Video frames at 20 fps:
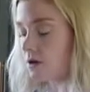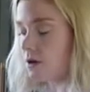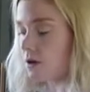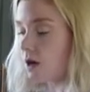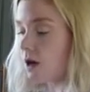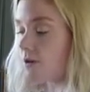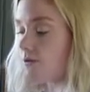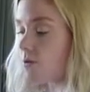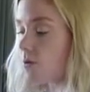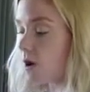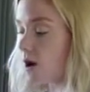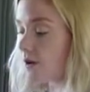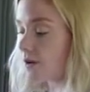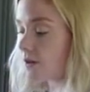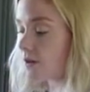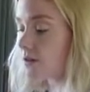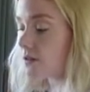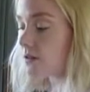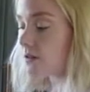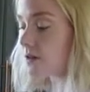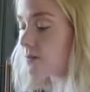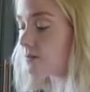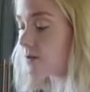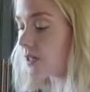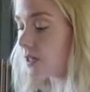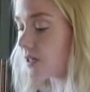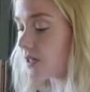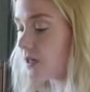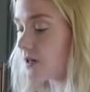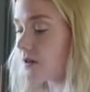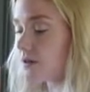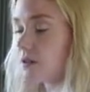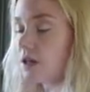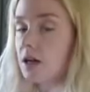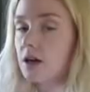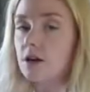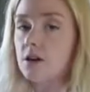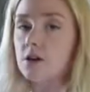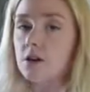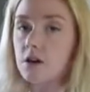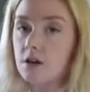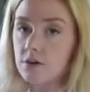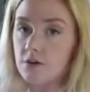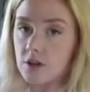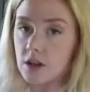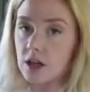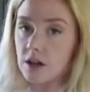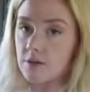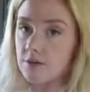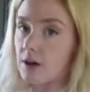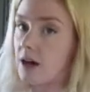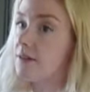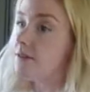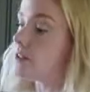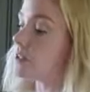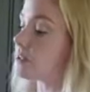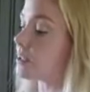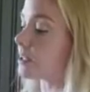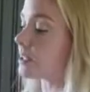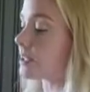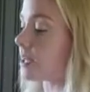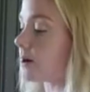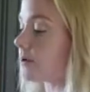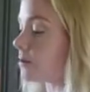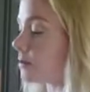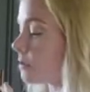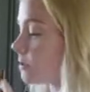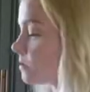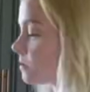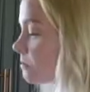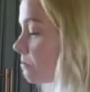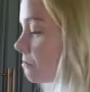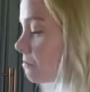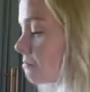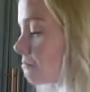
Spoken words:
of water, dump it in here, let it cook for like 5 to 6 hours,